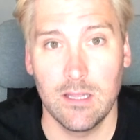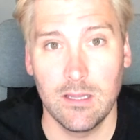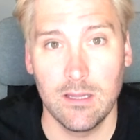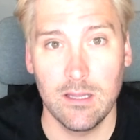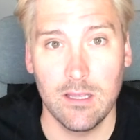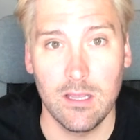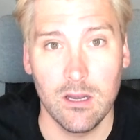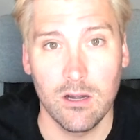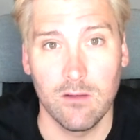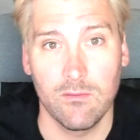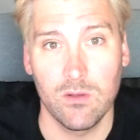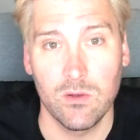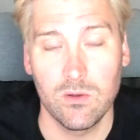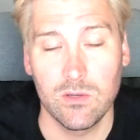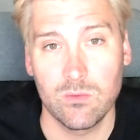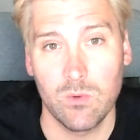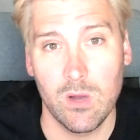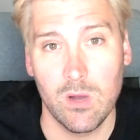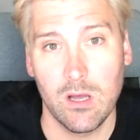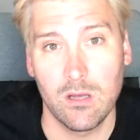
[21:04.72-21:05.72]
interview as
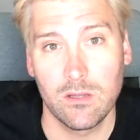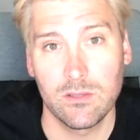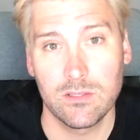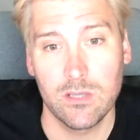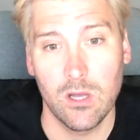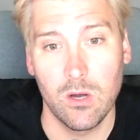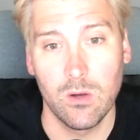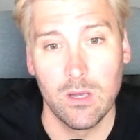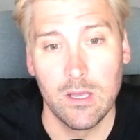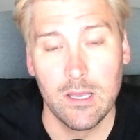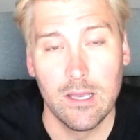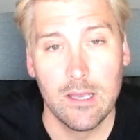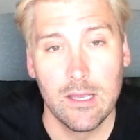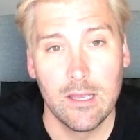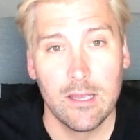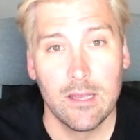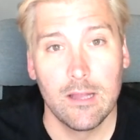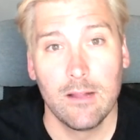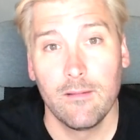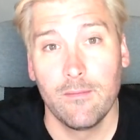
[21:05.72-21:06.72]
well. So
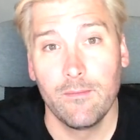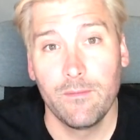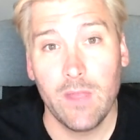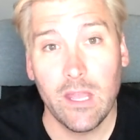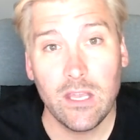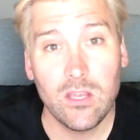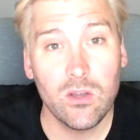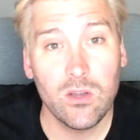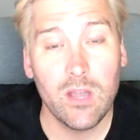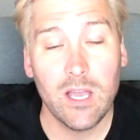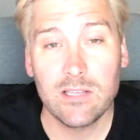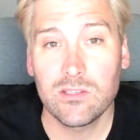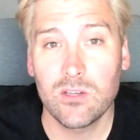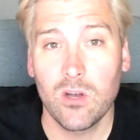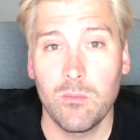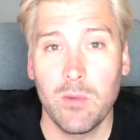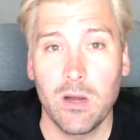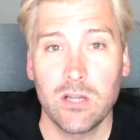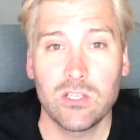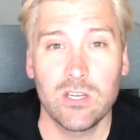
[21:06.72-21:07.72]
thank you guys so
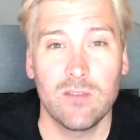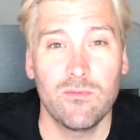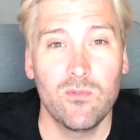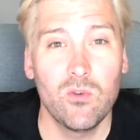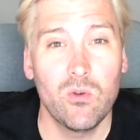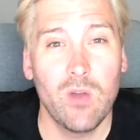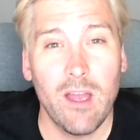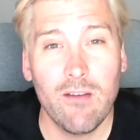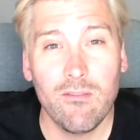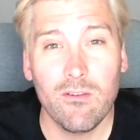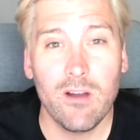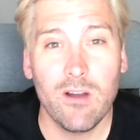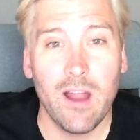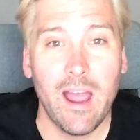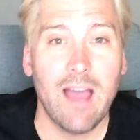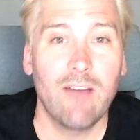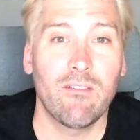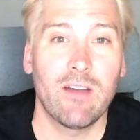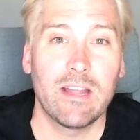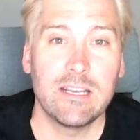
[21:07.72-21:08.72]
much. If you ever
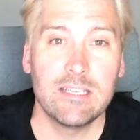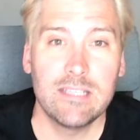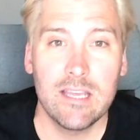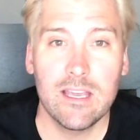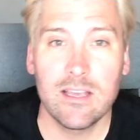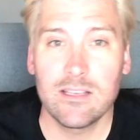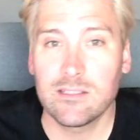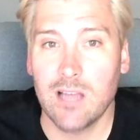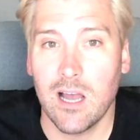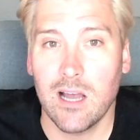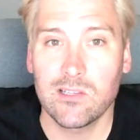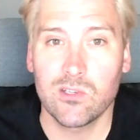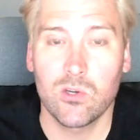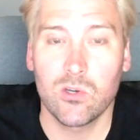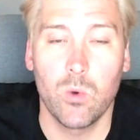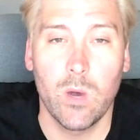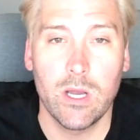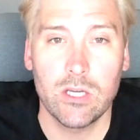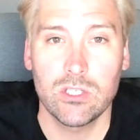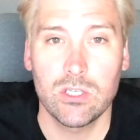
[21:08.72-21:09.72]
have ideas, thoughts,
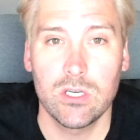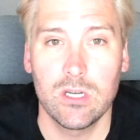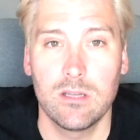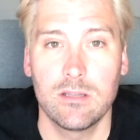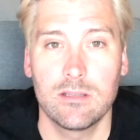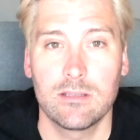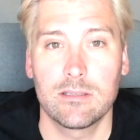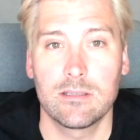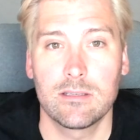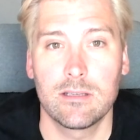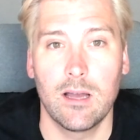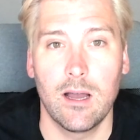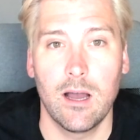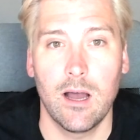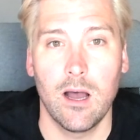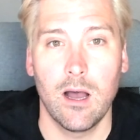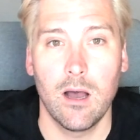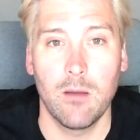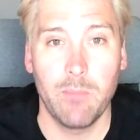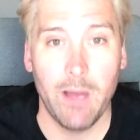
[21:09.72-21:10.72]
questions
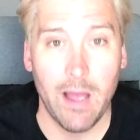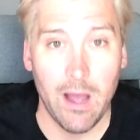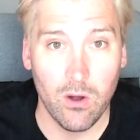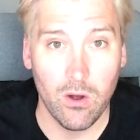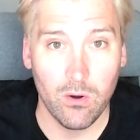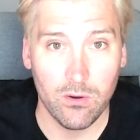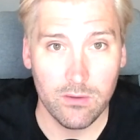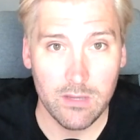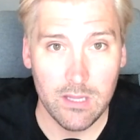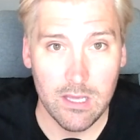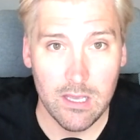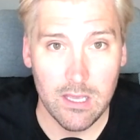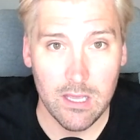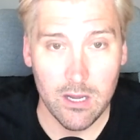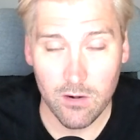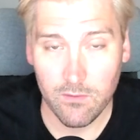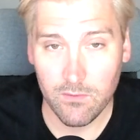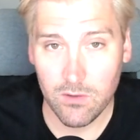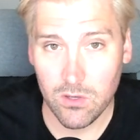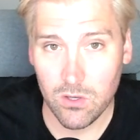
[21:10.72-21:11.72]
about the
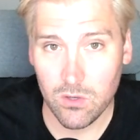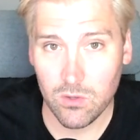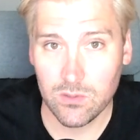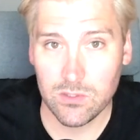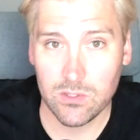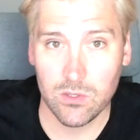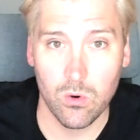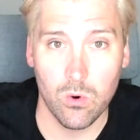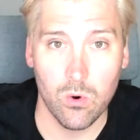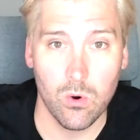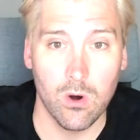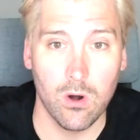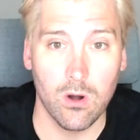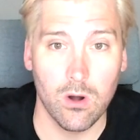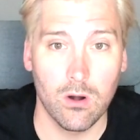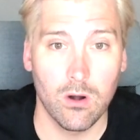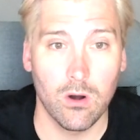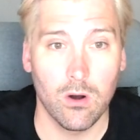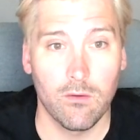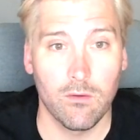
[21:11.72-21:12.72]
interviews
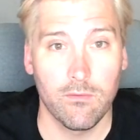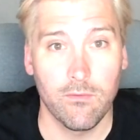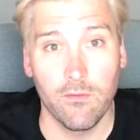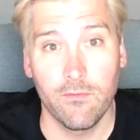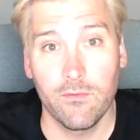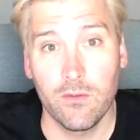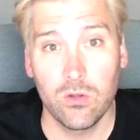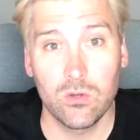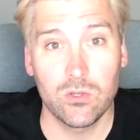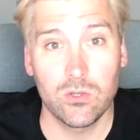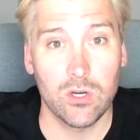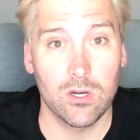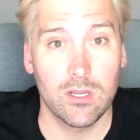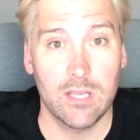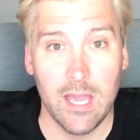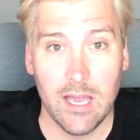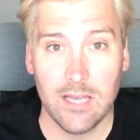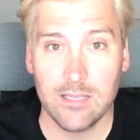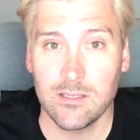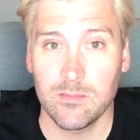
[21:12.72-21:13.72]
or for future
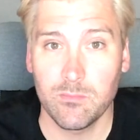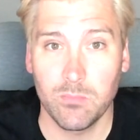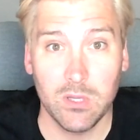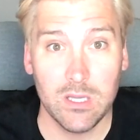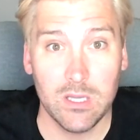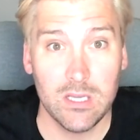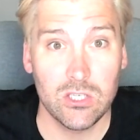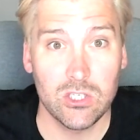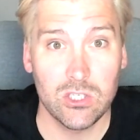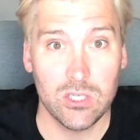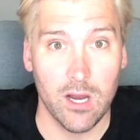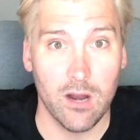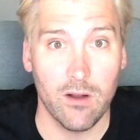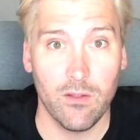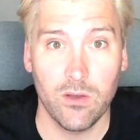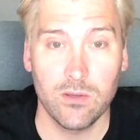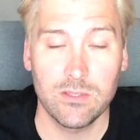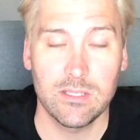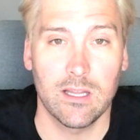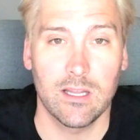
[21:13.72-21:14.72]
guests, please share
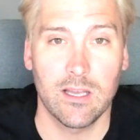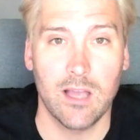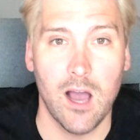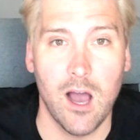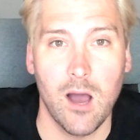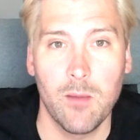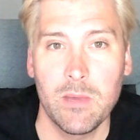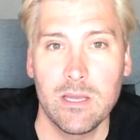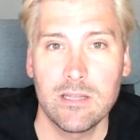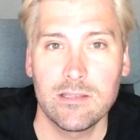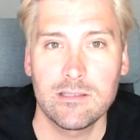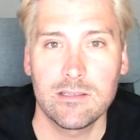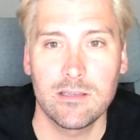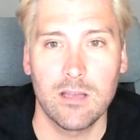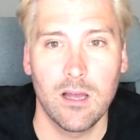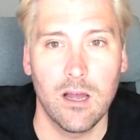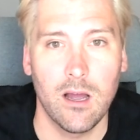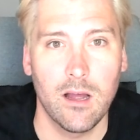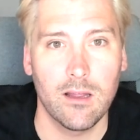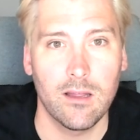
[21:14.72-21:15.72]
those in the comments
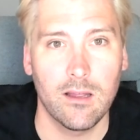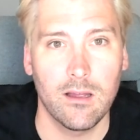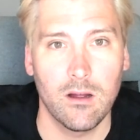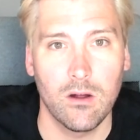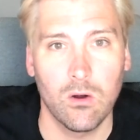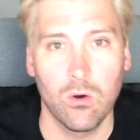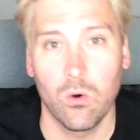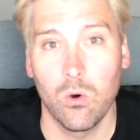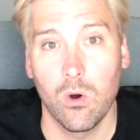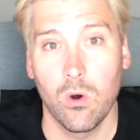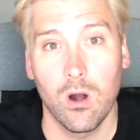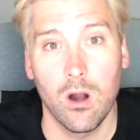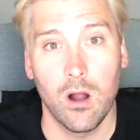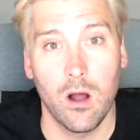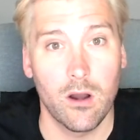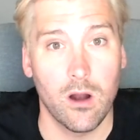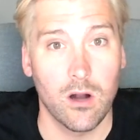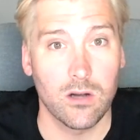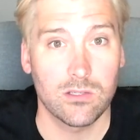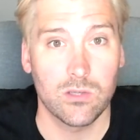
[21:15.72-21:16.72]
or on
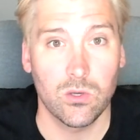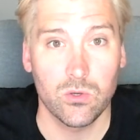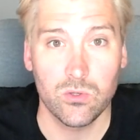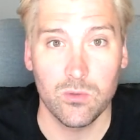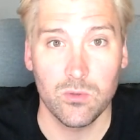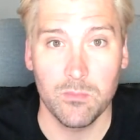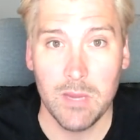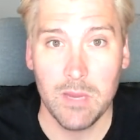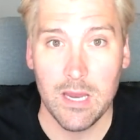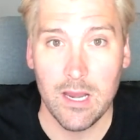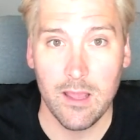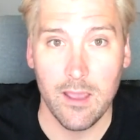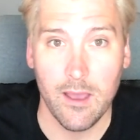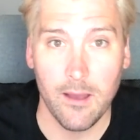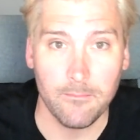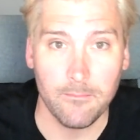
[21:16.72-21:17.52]
our social media.